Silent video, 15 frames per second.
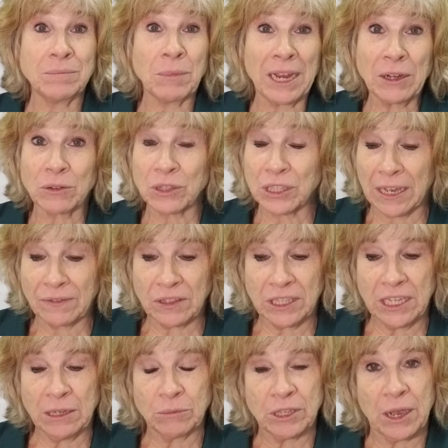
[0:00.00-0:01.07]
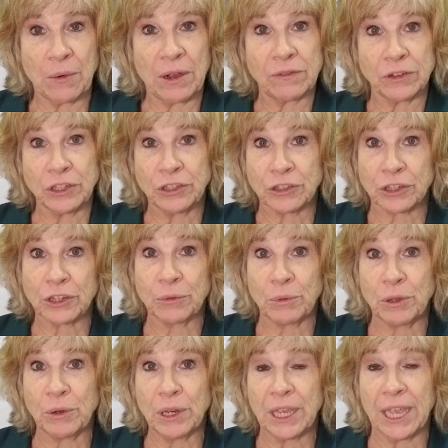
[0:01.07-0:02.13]
Microsoft Teams, however you're
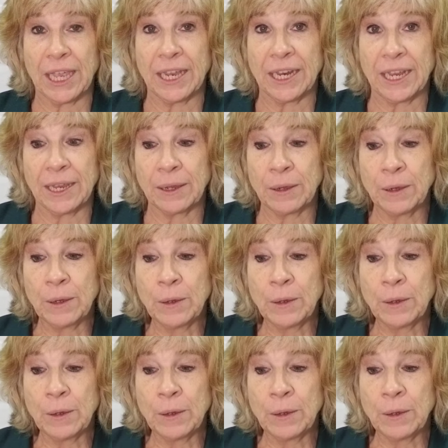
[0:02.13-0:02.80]
communicating.